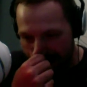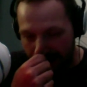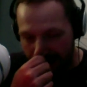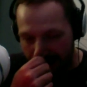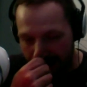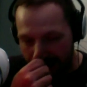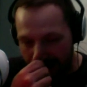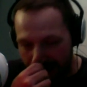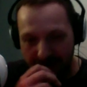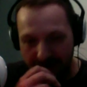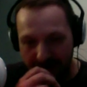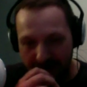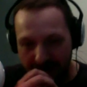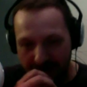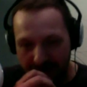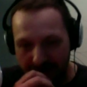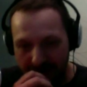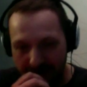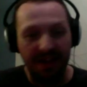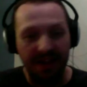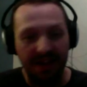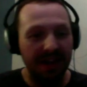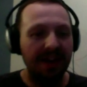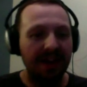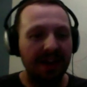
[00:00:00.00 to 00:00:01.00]
other
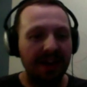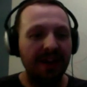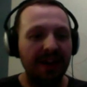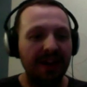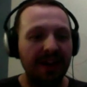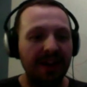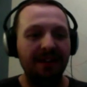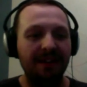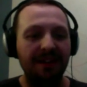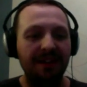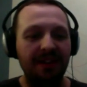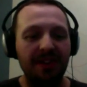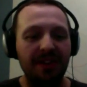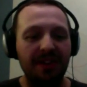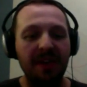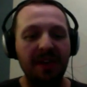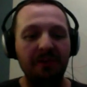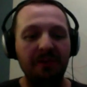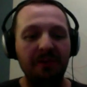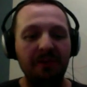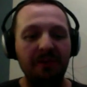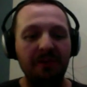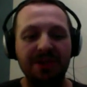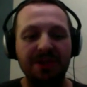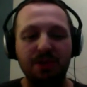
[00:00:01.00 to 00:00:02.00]
than the
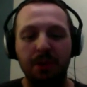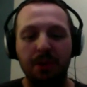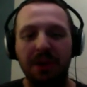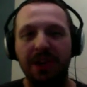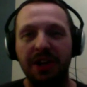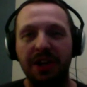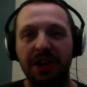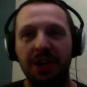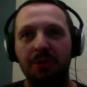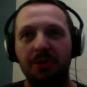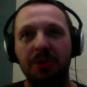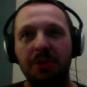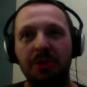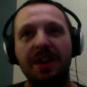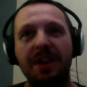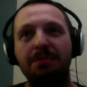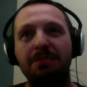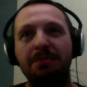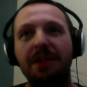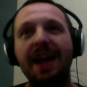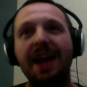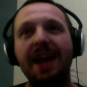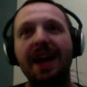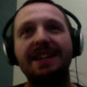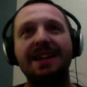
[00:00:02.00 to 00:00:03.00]
thing with Twitter
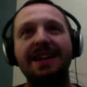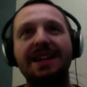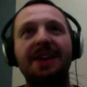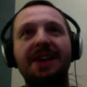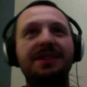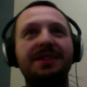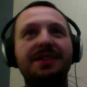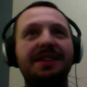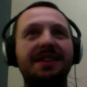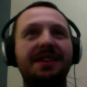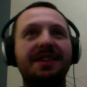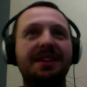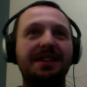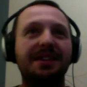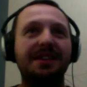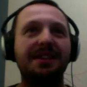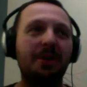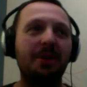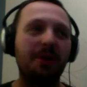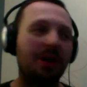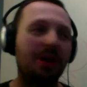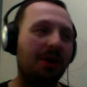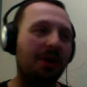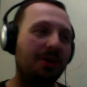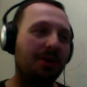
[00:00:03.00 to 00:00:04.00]
where they blacked out
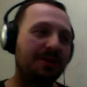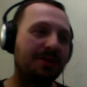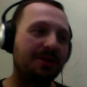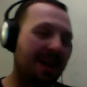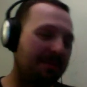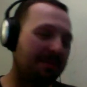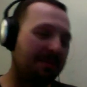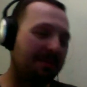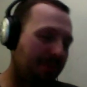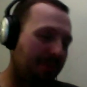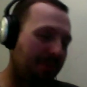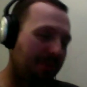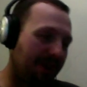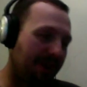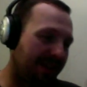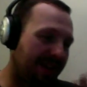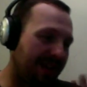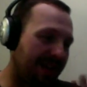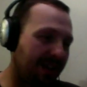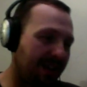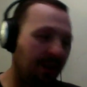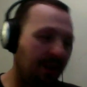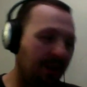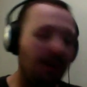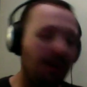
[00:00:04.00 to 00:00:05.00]
the logo
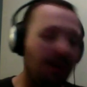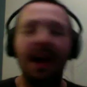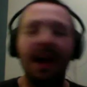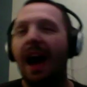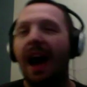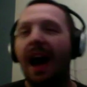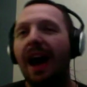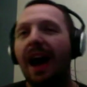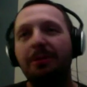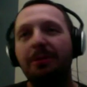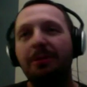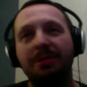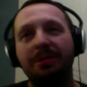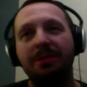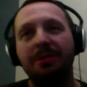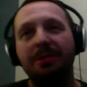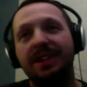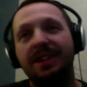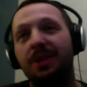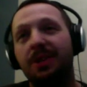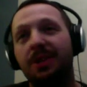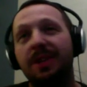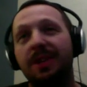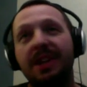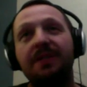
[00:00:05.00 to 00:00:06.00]
temporarily, I
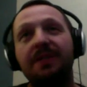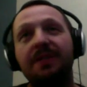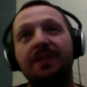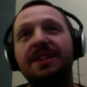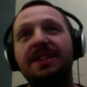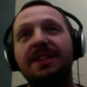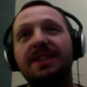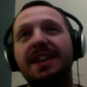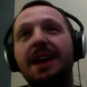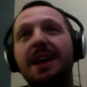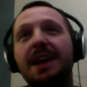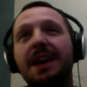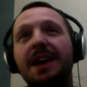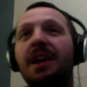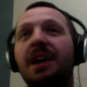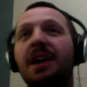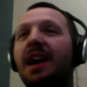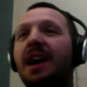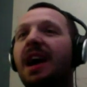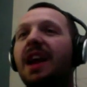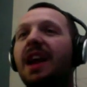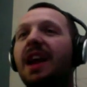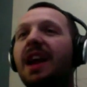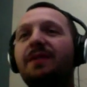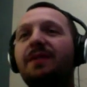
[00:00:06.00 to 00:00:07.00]
really don't give a
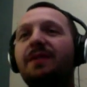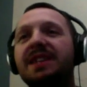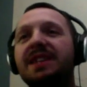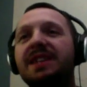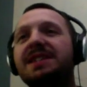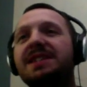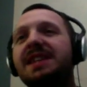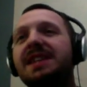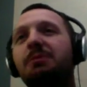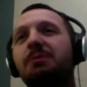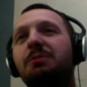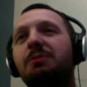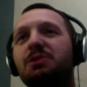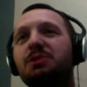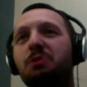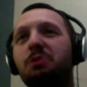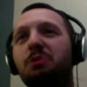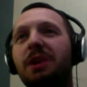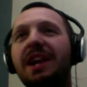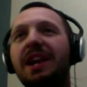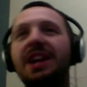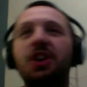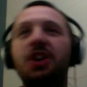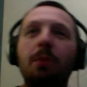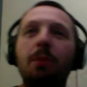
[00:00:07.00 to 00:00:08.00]
damn. And if this
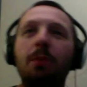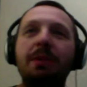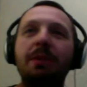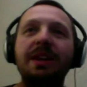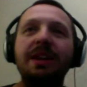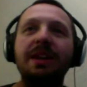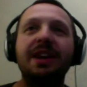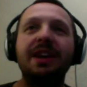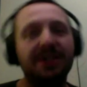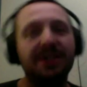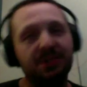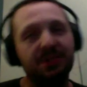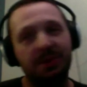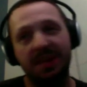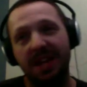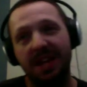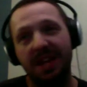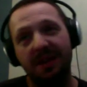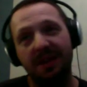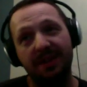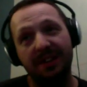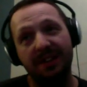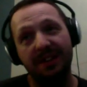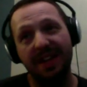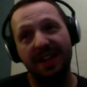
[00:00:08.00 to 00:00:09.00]
team was winning, nobody
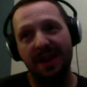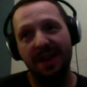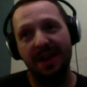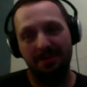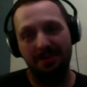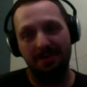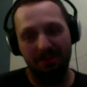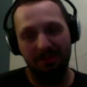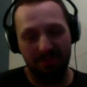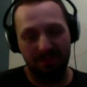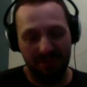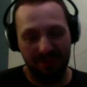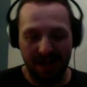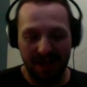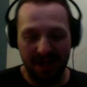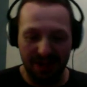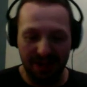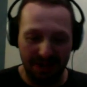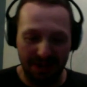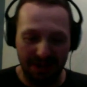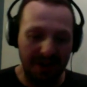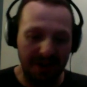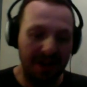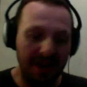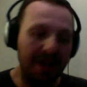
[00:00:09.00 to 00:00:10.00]
else would give a damn
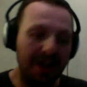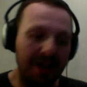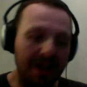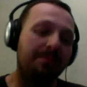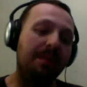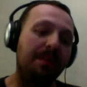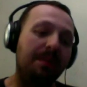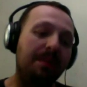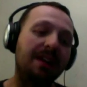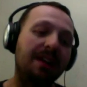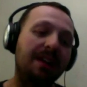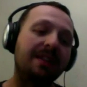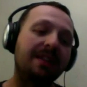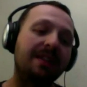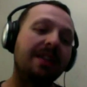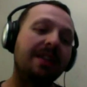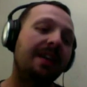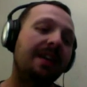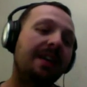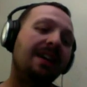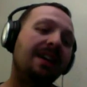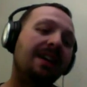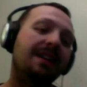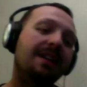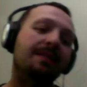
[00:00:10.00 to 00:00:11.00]
either.
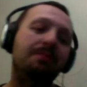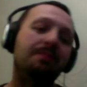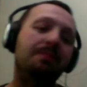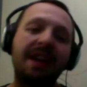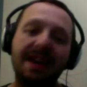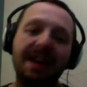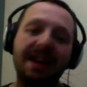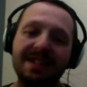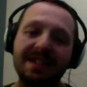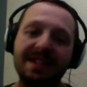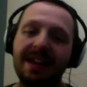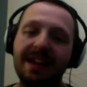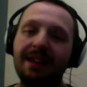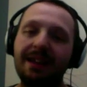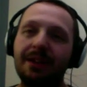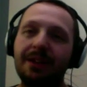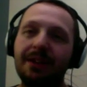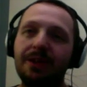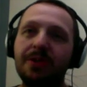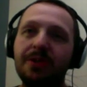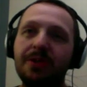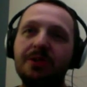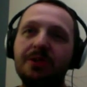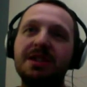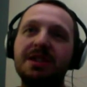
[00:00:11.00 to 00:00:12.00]
But because
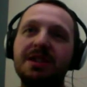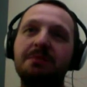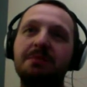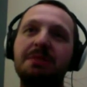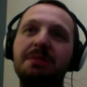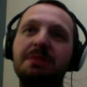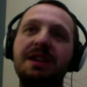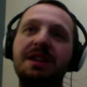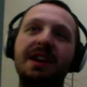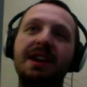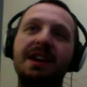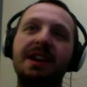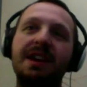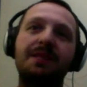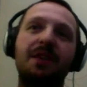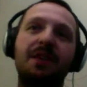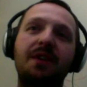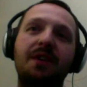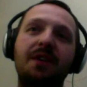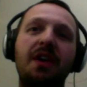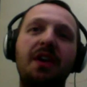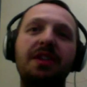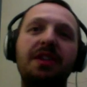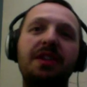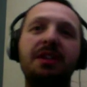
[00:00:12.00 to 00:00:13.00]
they lose and
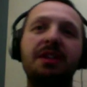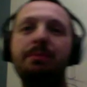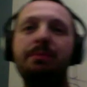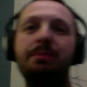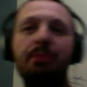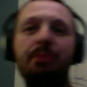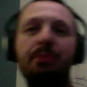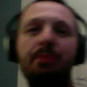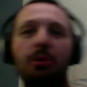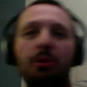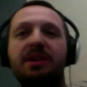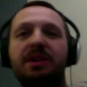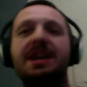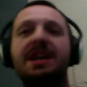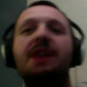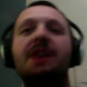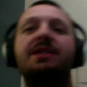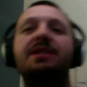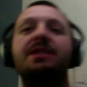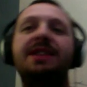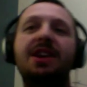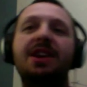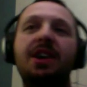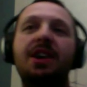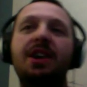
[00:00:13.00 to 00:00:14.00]
because of all the
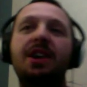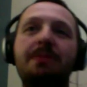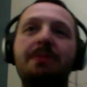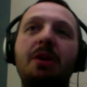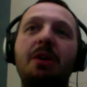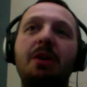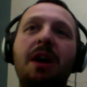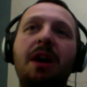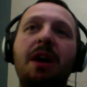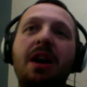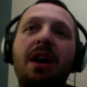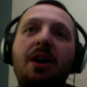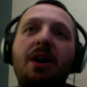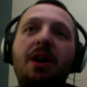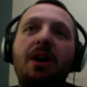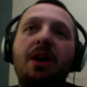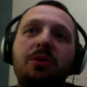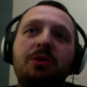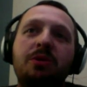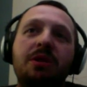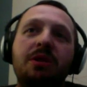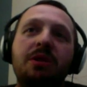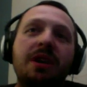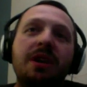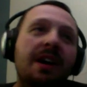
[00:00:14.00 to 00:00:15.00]
reports out there about
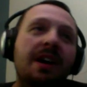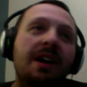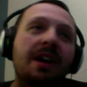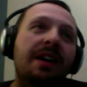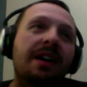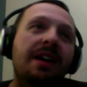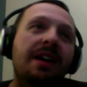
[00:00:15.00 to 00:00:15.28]
how